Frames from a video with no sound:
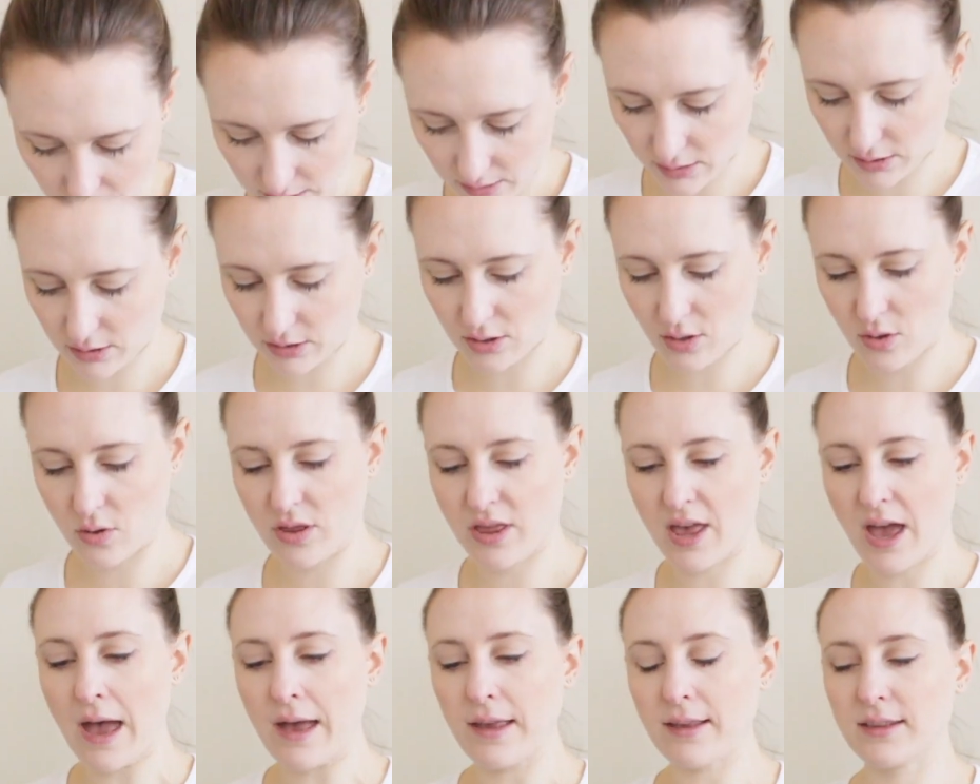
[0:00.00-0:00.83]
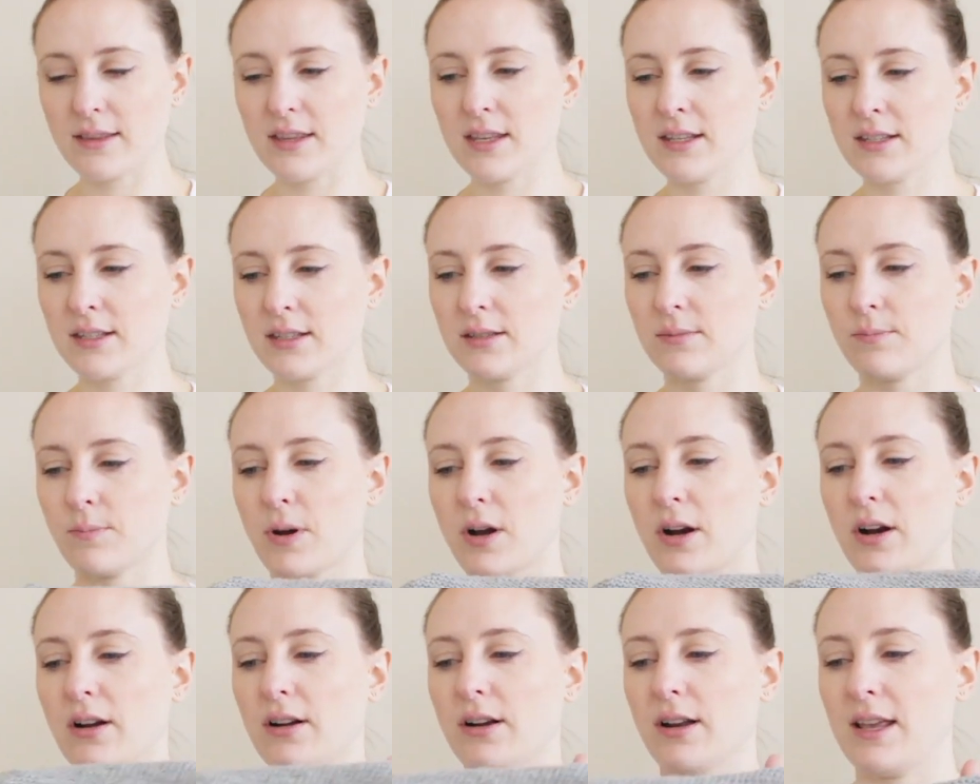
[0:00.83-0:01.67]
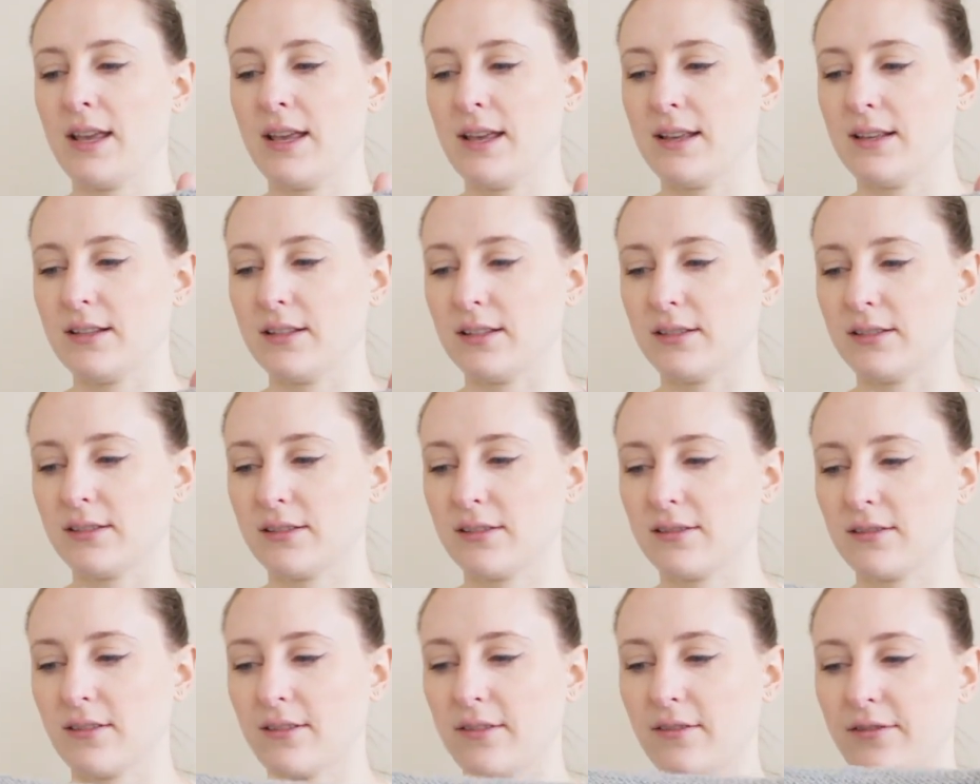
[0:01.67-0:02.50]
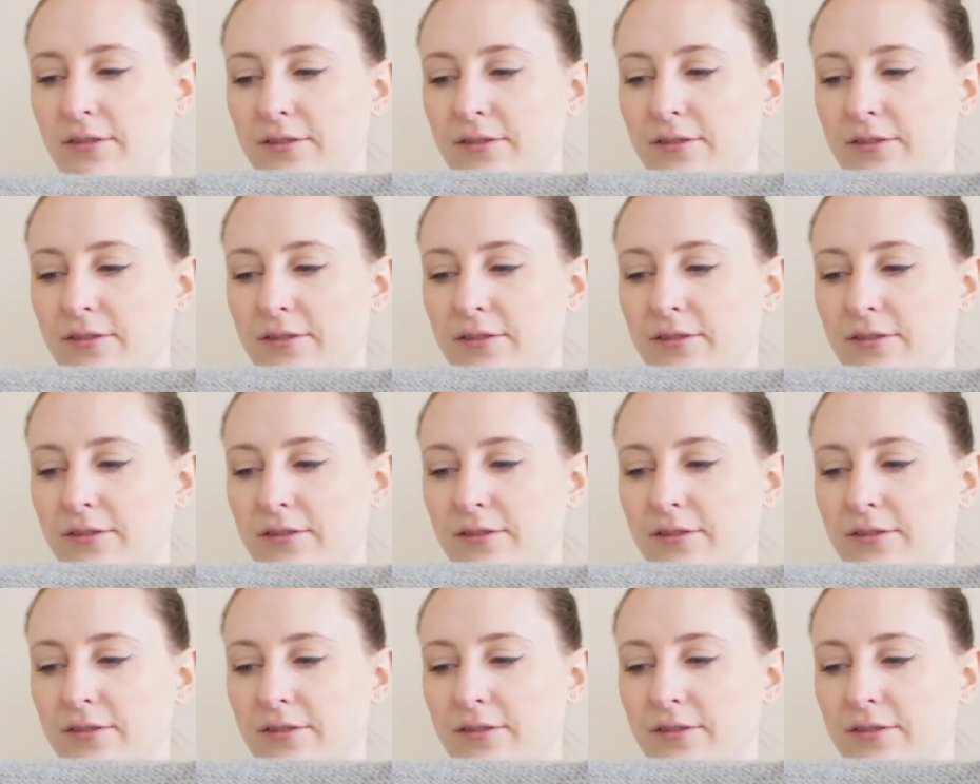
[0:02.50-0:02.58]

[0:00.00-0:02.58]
So this part is